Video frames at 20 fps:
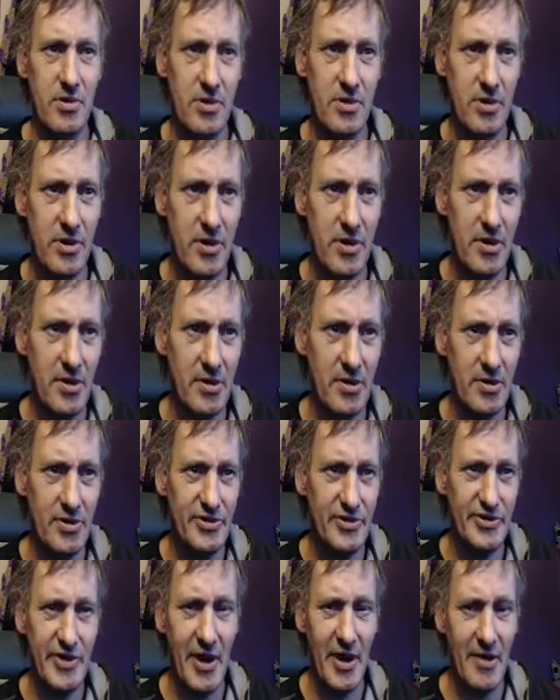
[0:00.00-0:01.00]
I gotta
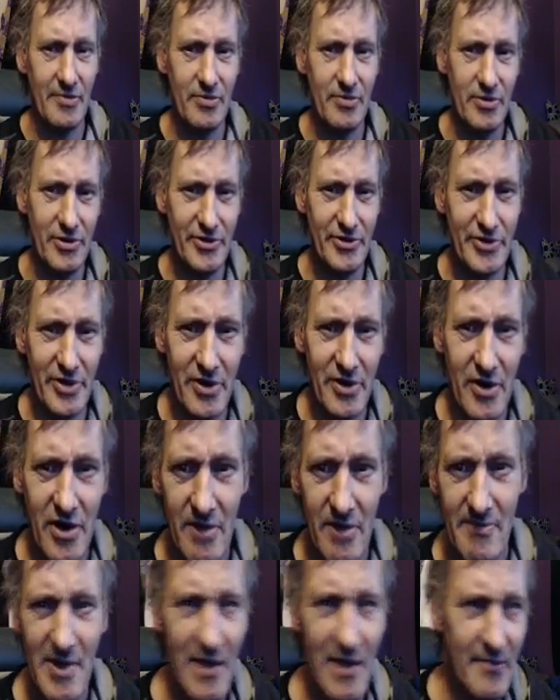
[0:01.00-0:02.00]
stop listening to
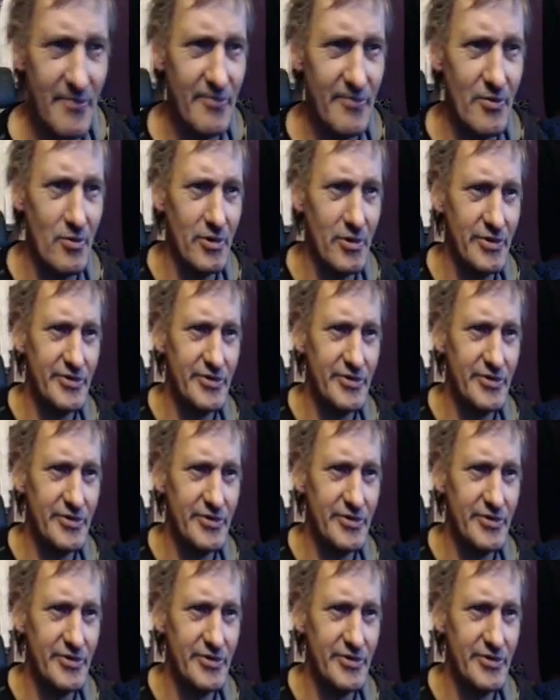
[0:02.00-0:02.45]
my voices.